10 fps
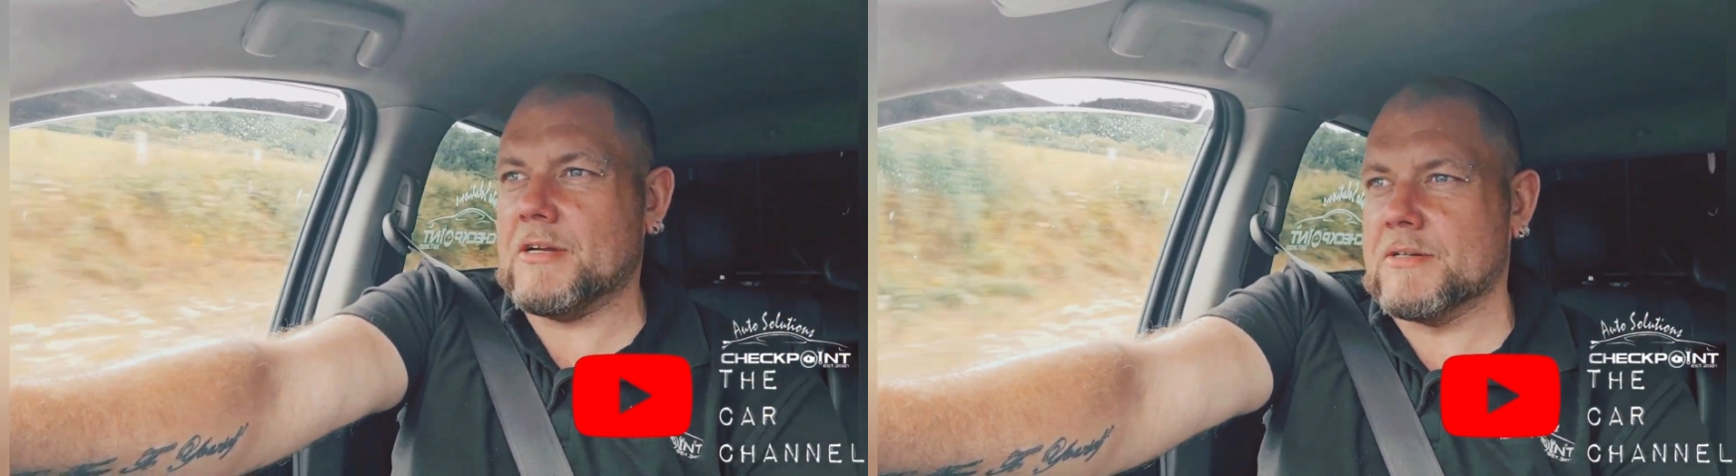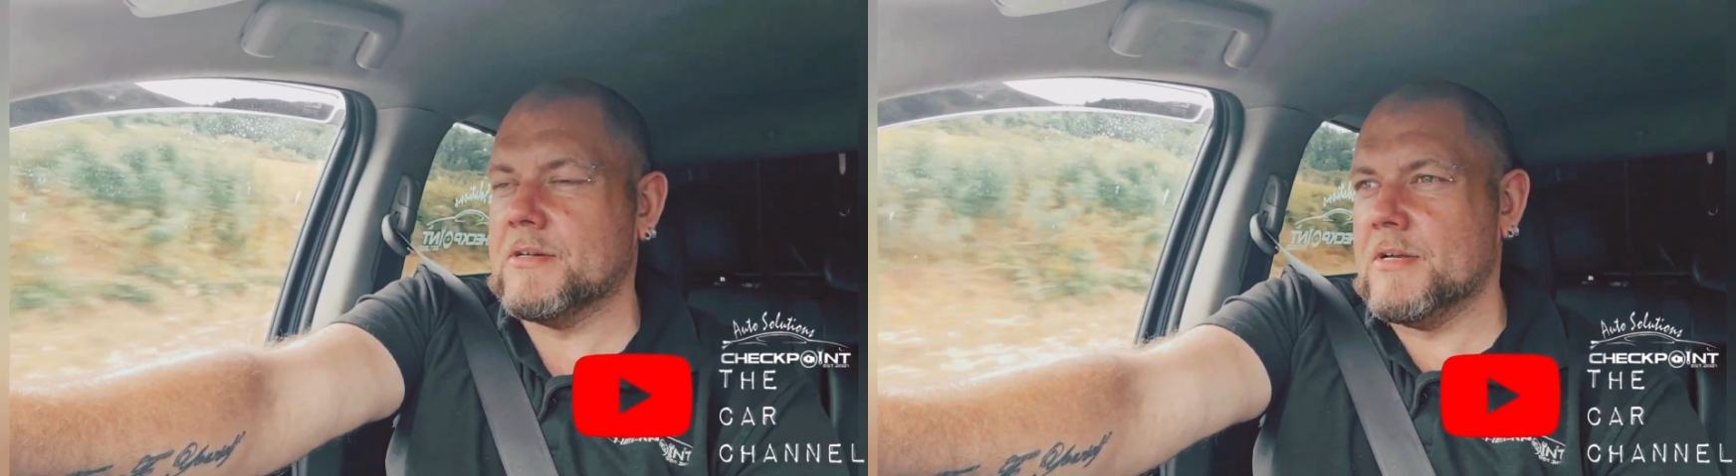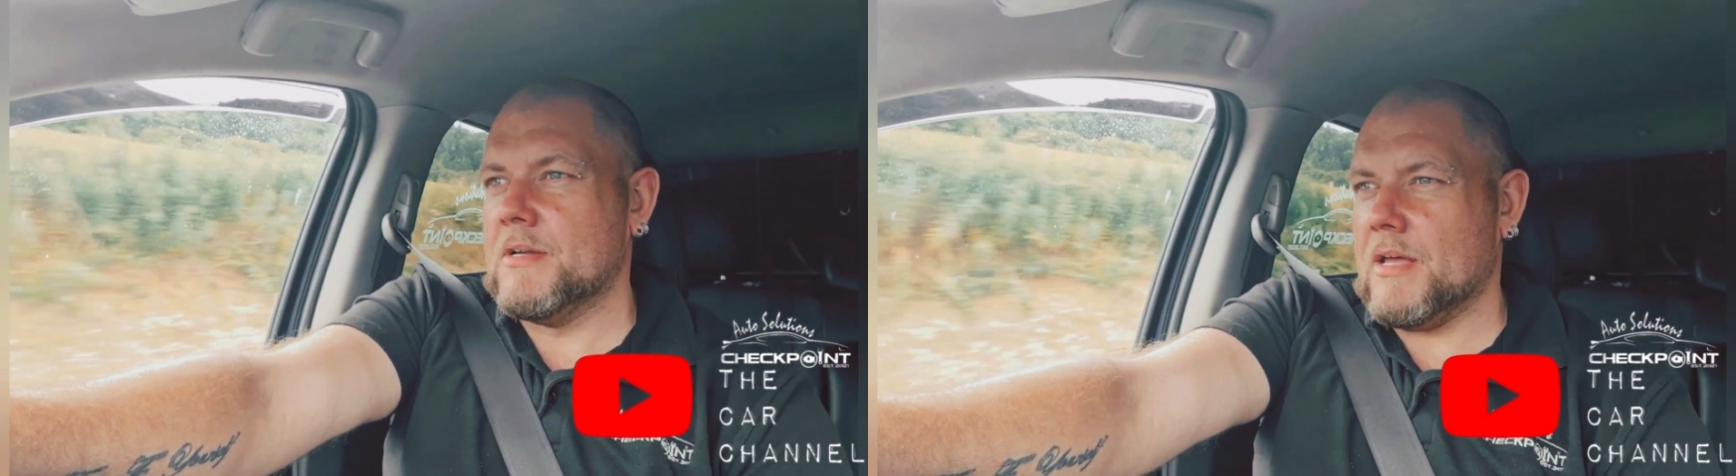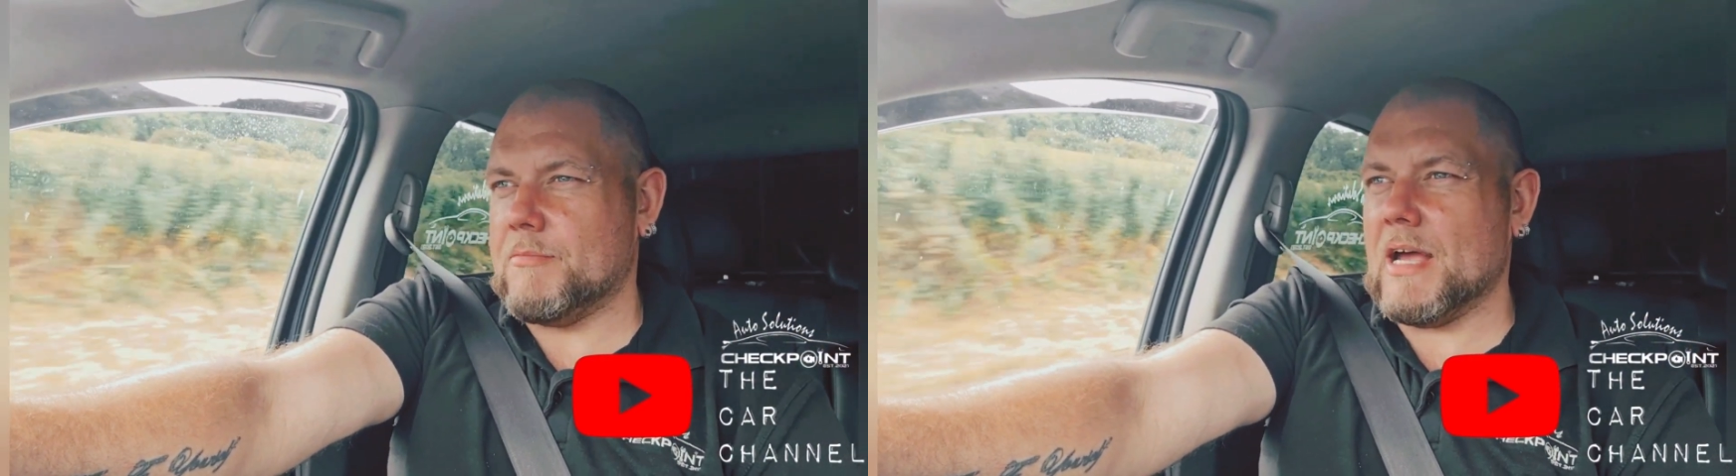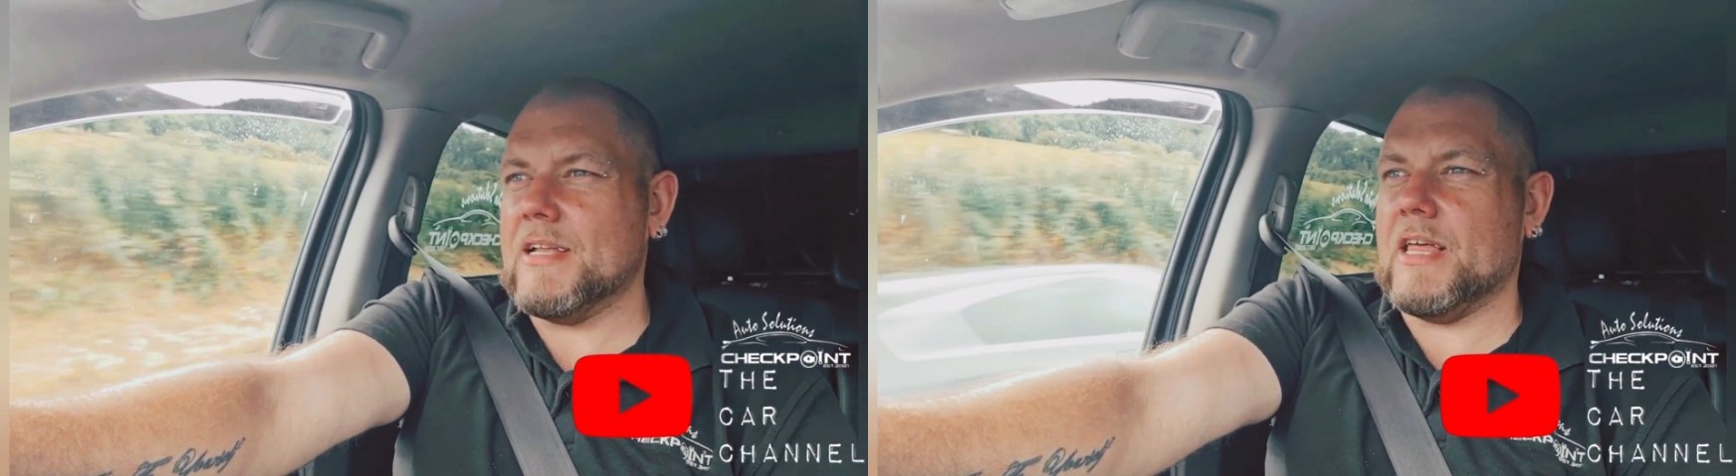It
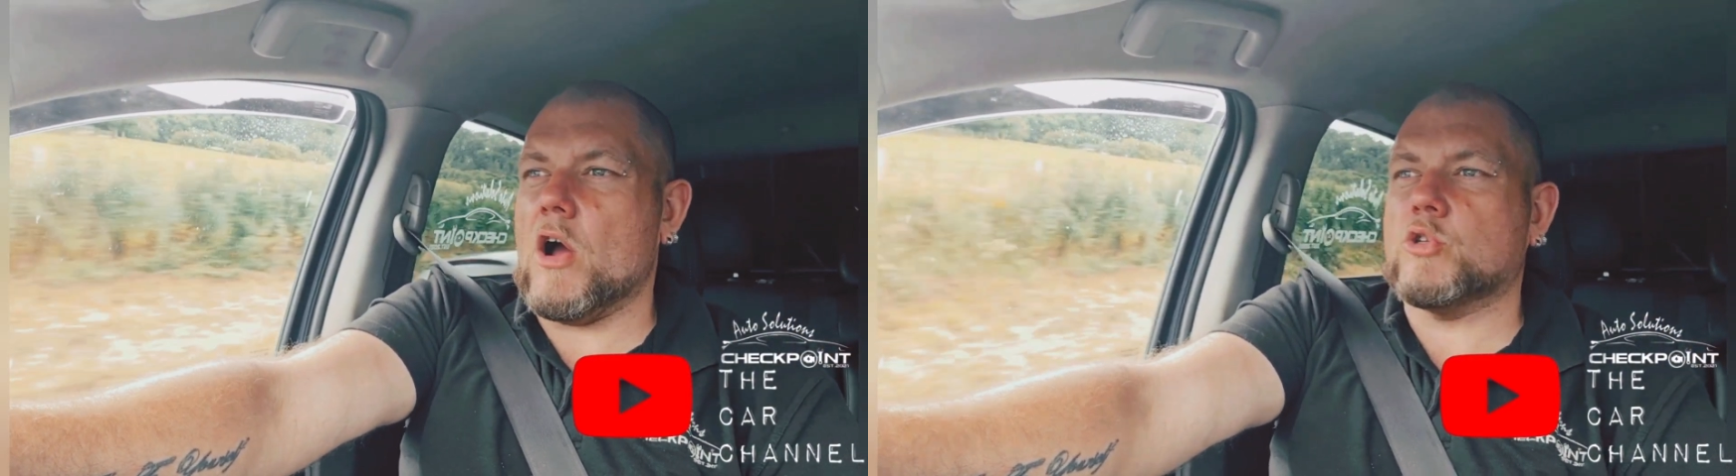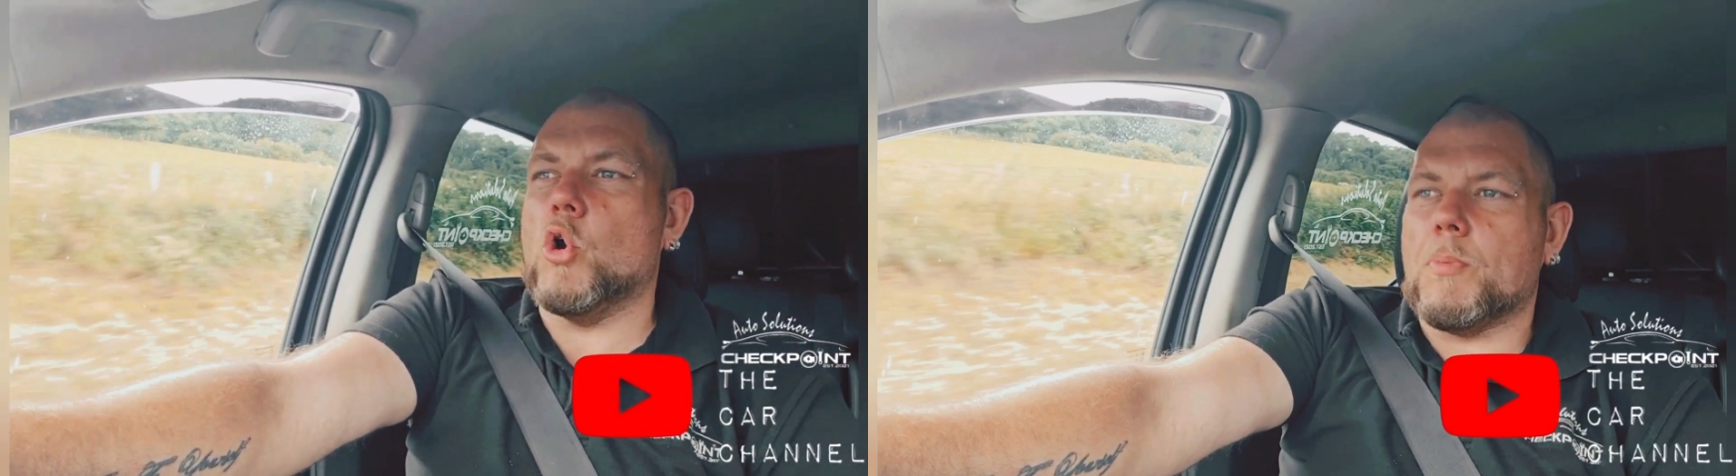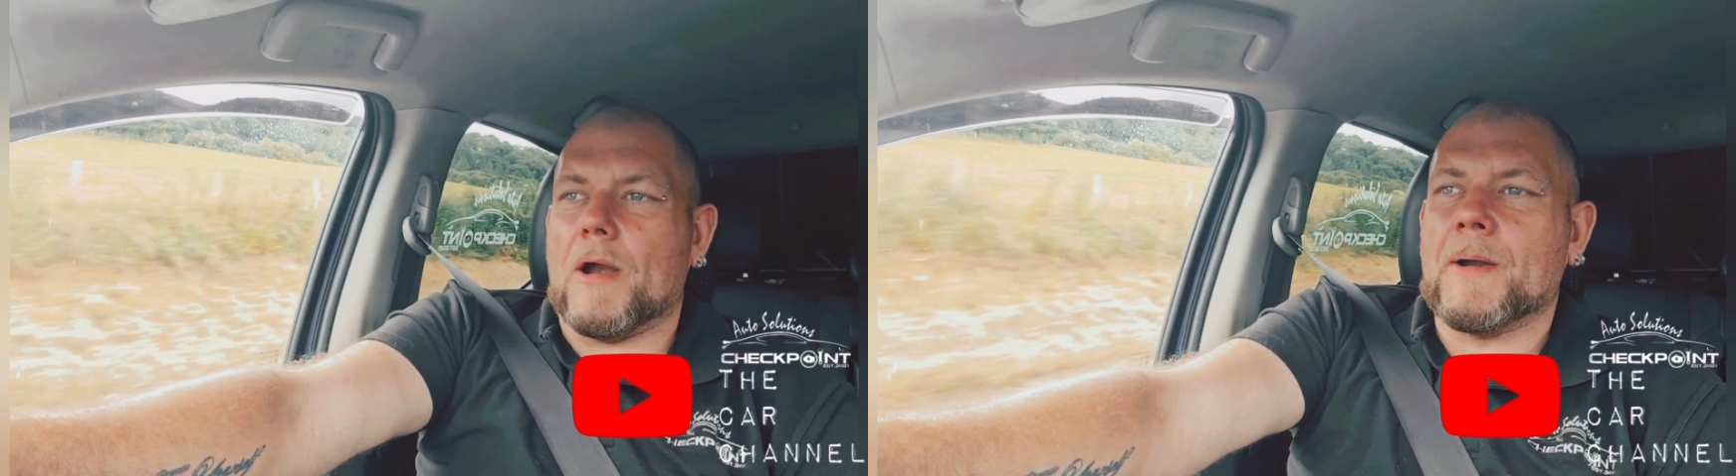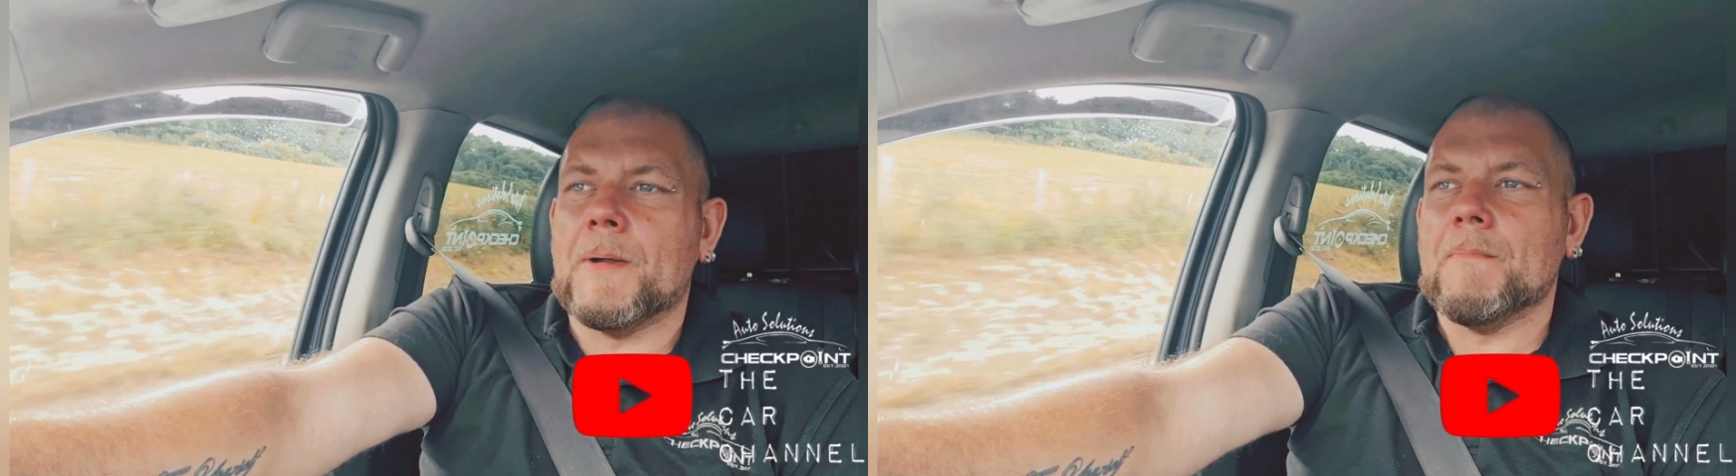was actually October.